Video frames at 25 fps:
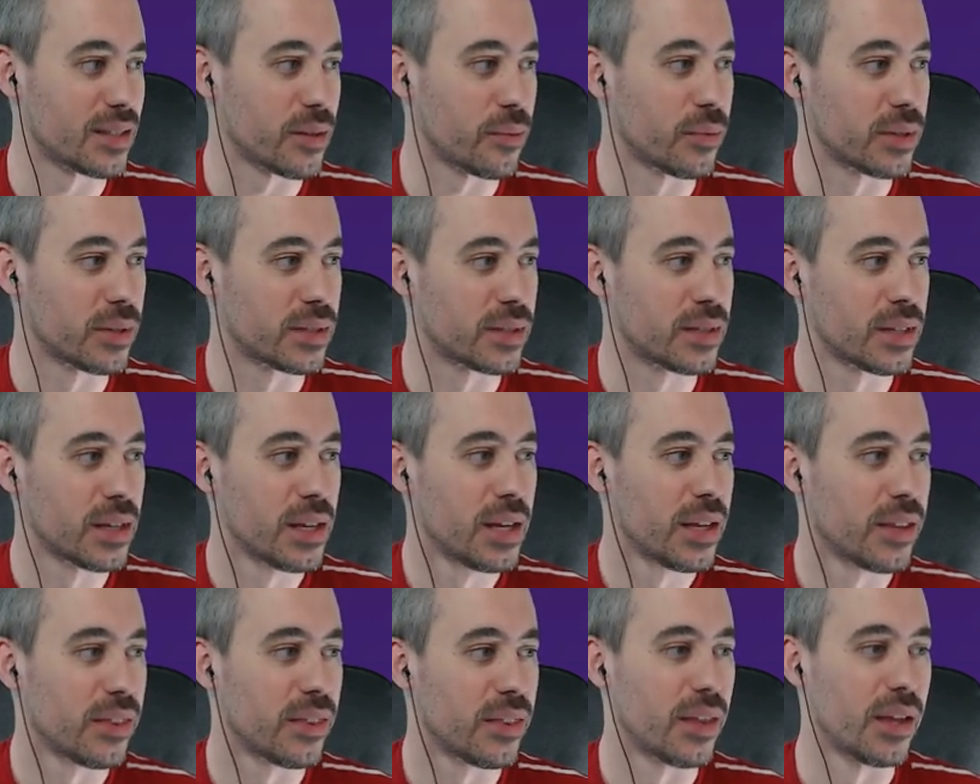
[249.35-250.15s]
It was
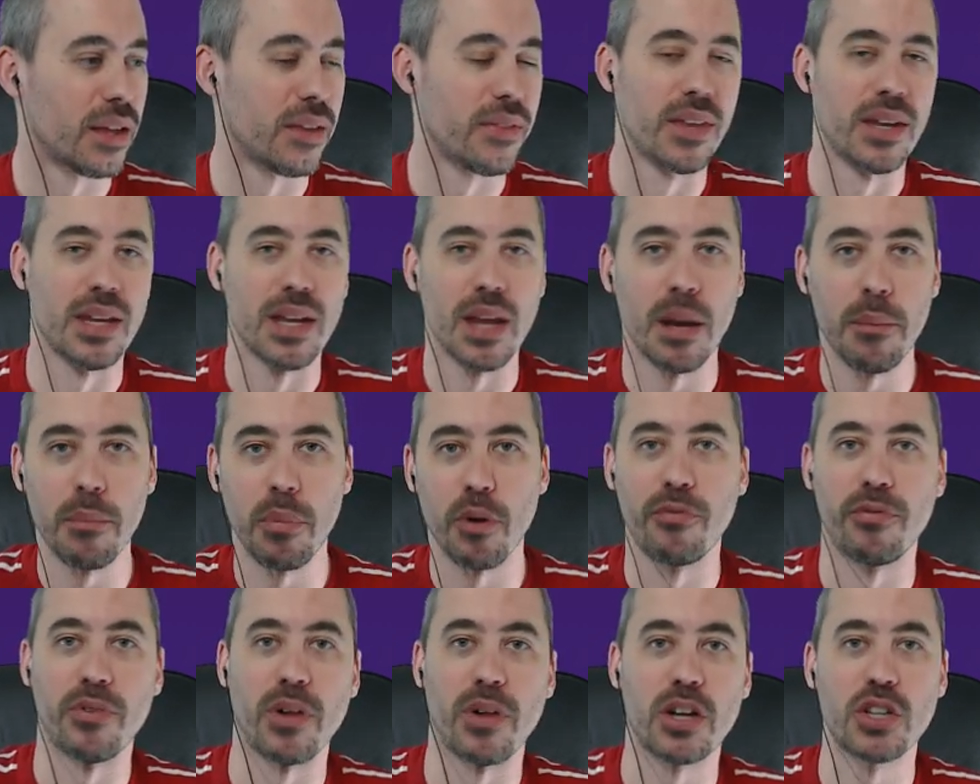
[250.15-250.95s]
the the
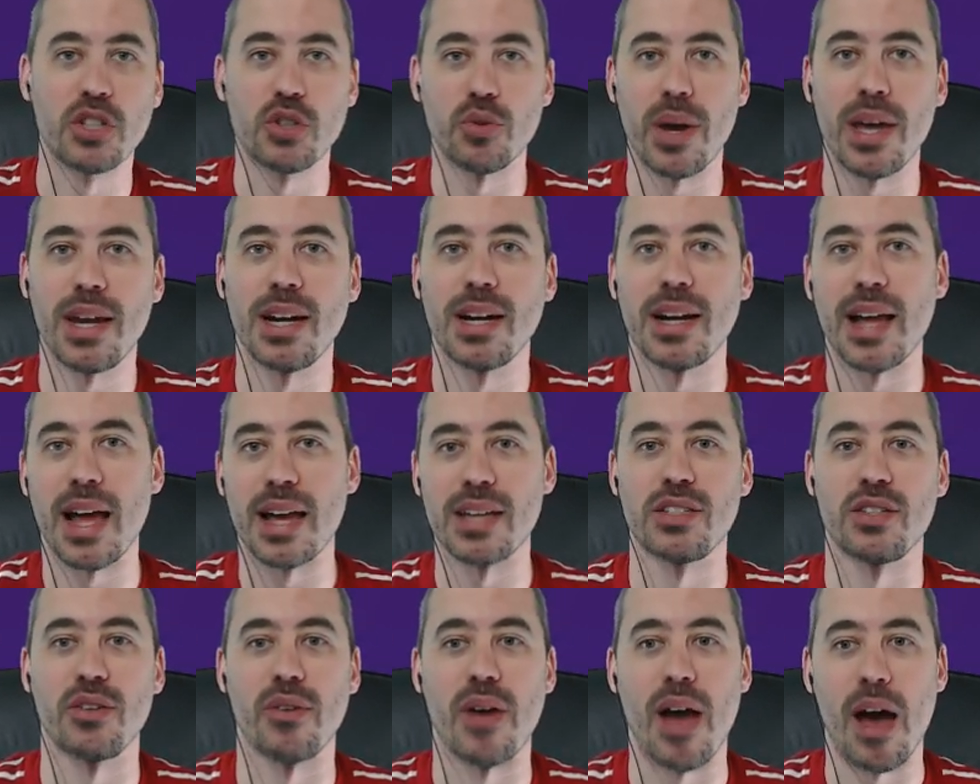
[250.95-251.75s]
number fluctuated
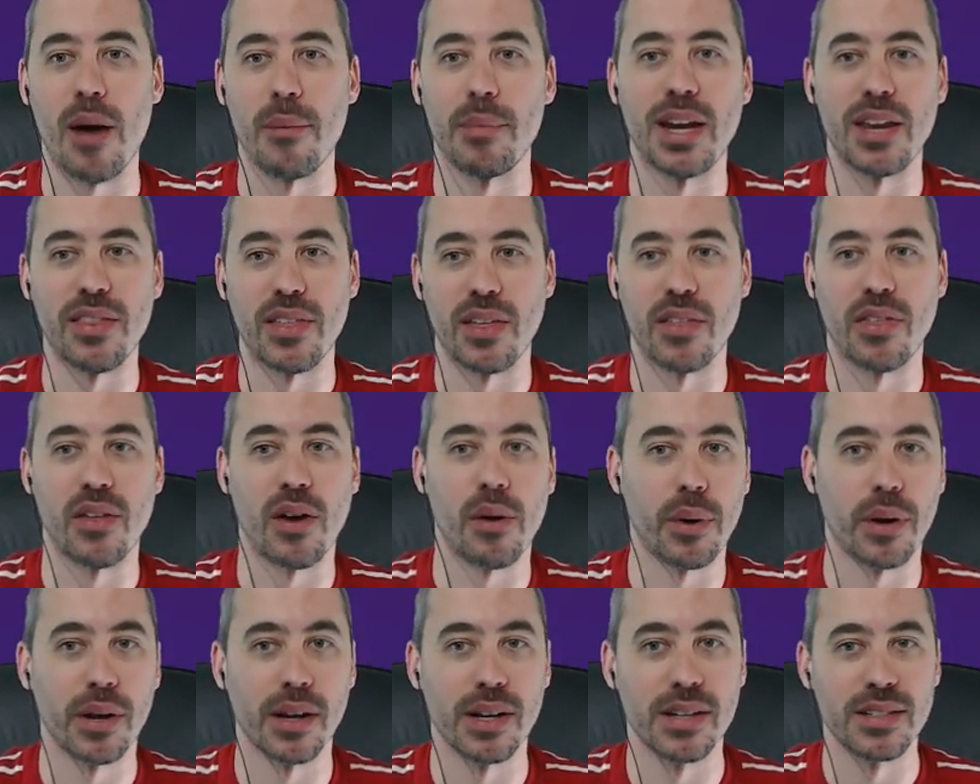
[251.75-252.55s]
as to how many they
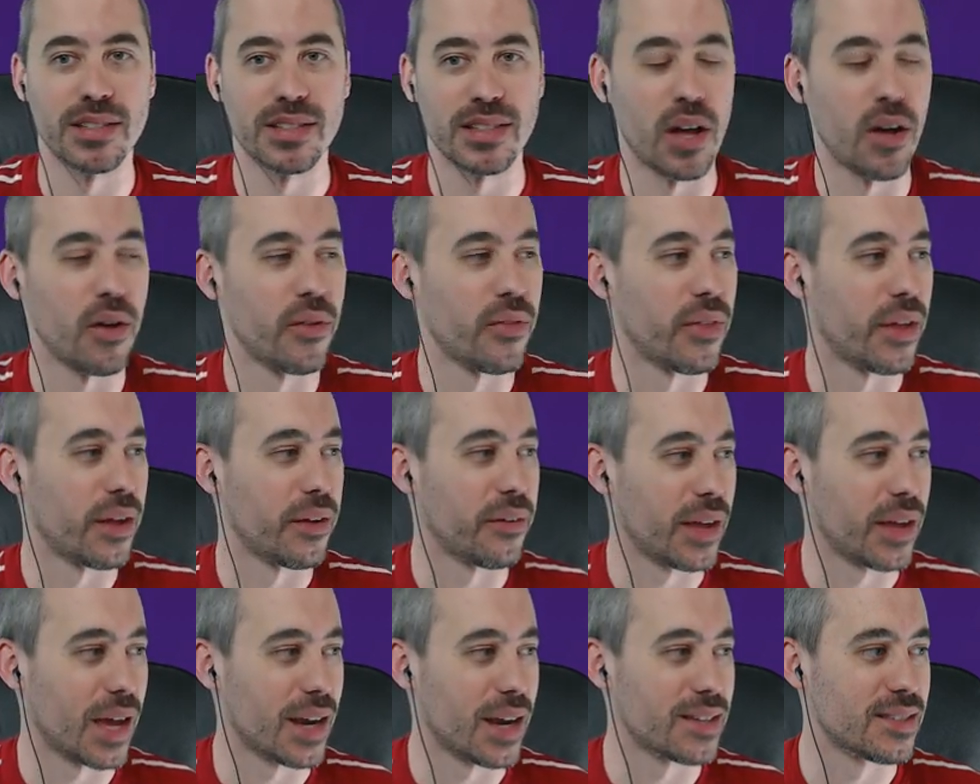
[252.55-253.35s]
thought we were going to sell.
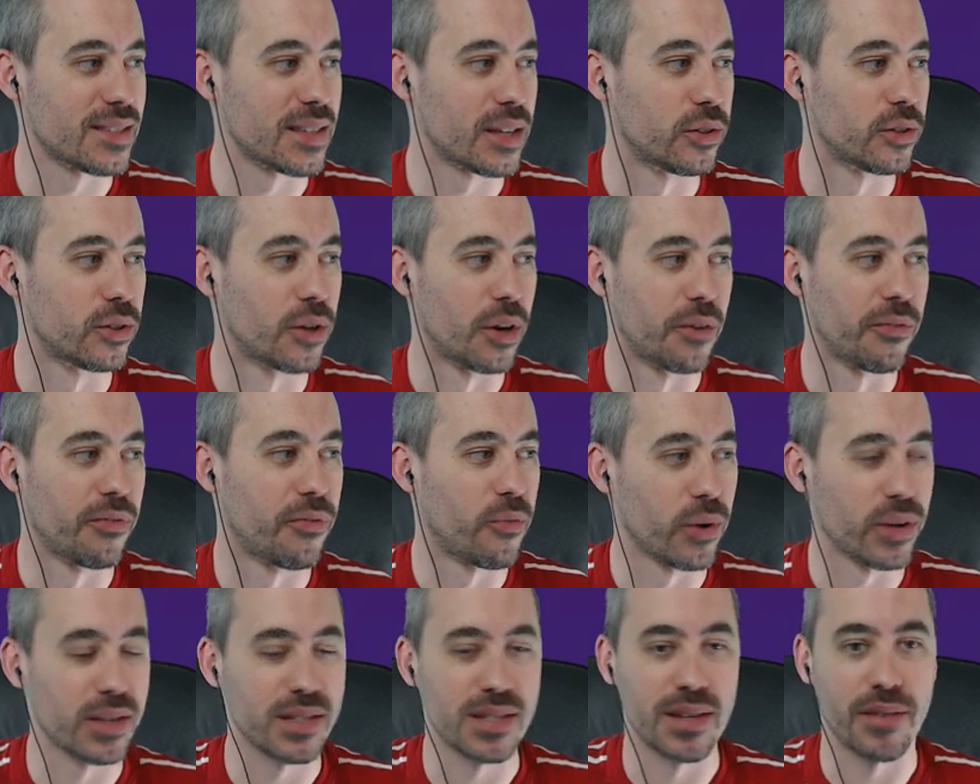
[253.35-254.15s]
They kind of settled on
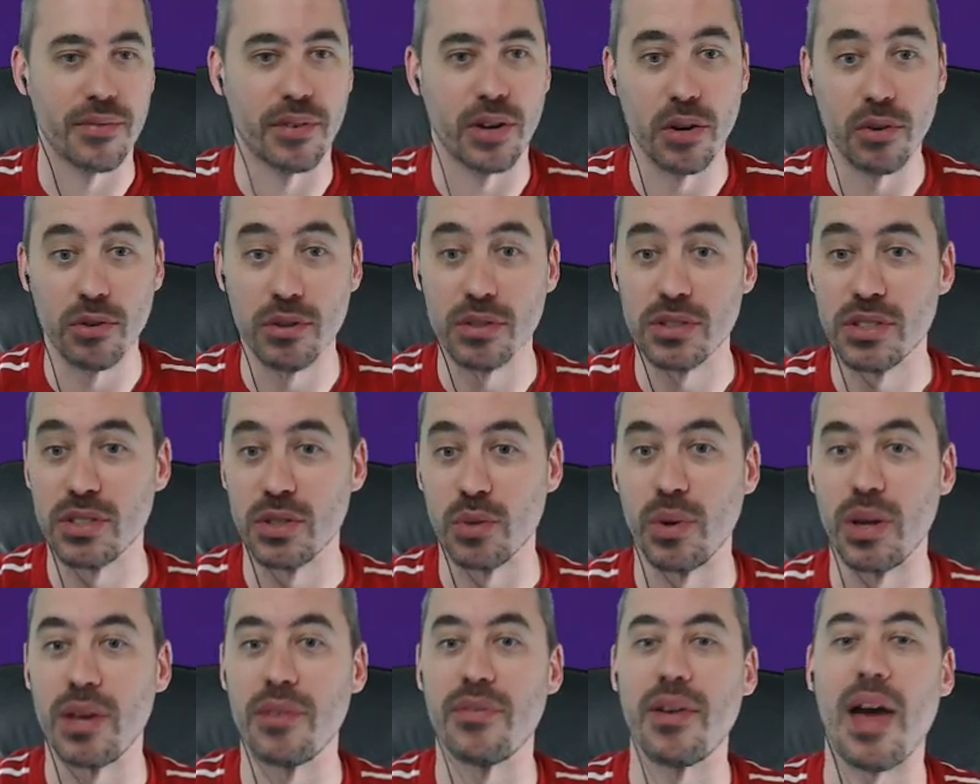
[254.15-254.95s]
4,700, so
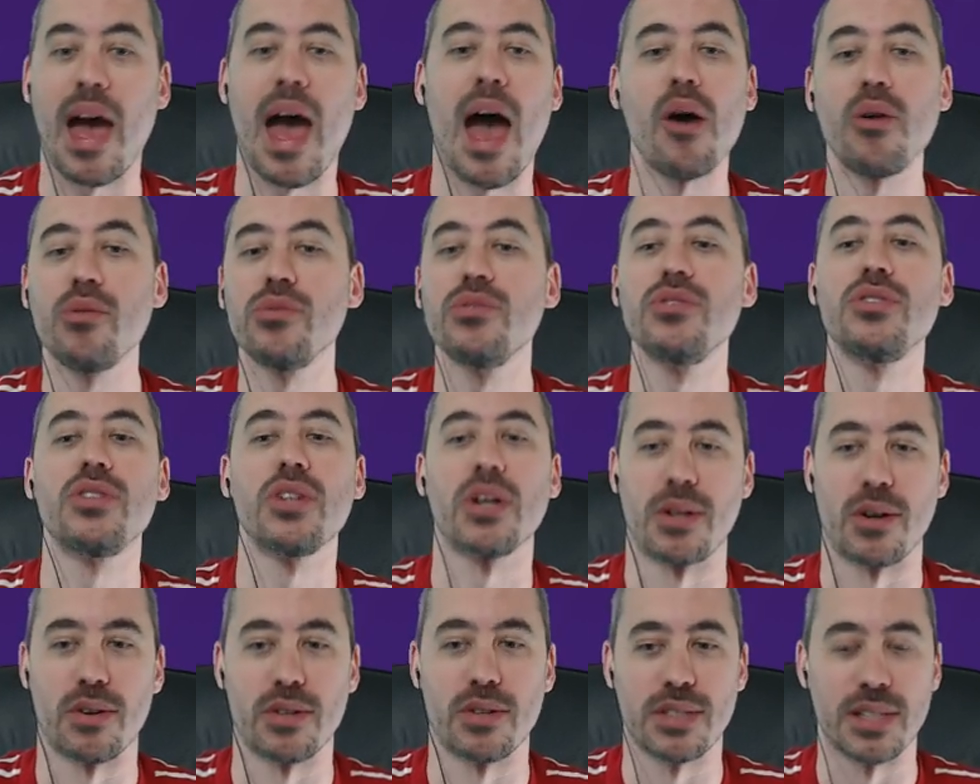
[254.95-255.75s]
we've
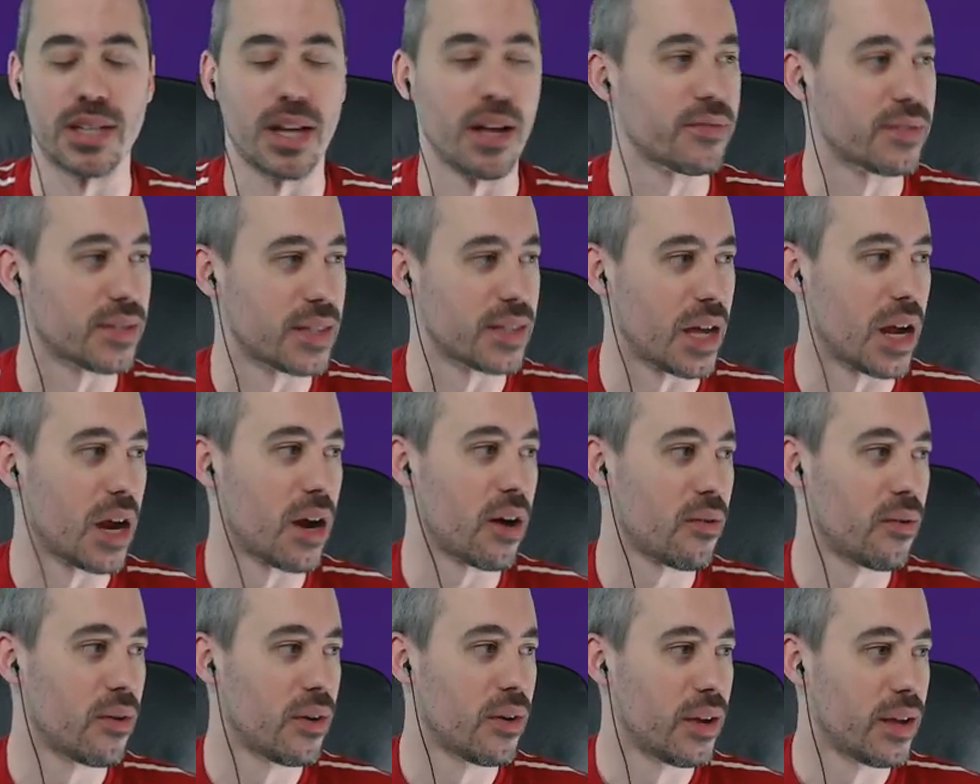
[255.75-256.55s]
outdone ourselves
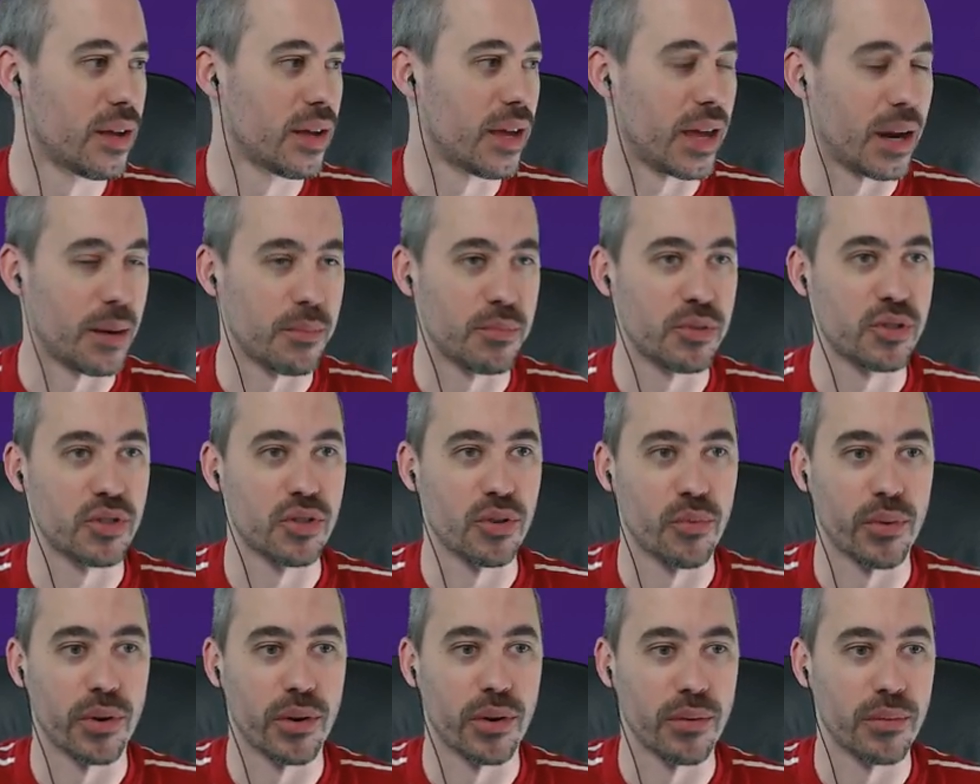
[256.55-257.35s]
there, and I'm
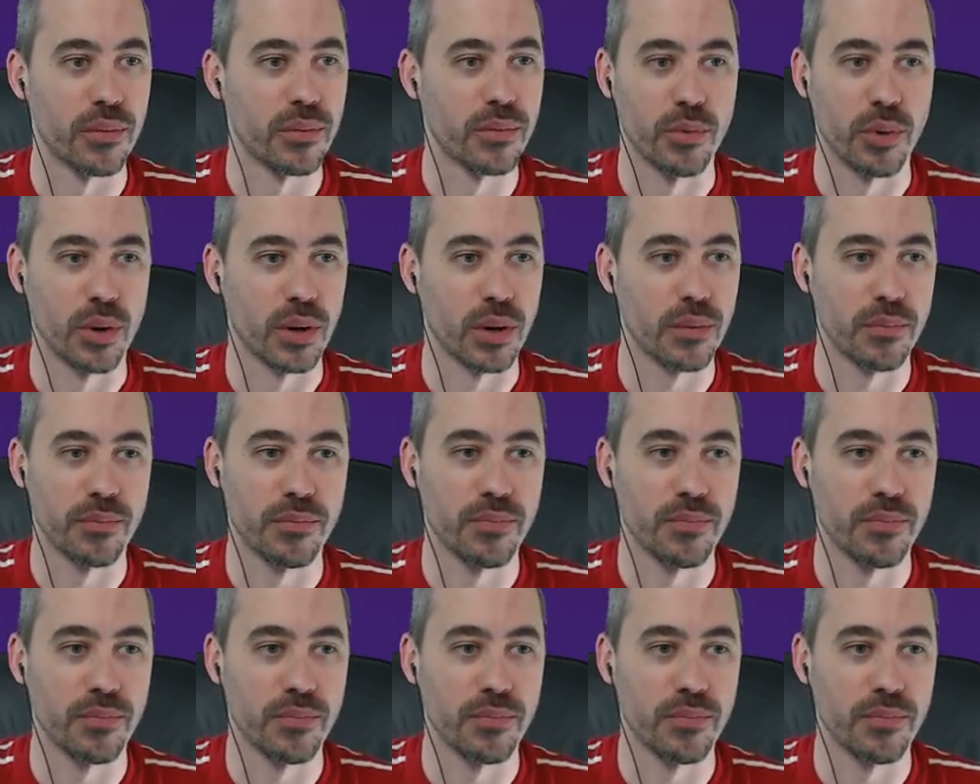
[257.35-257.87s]
sure we're we're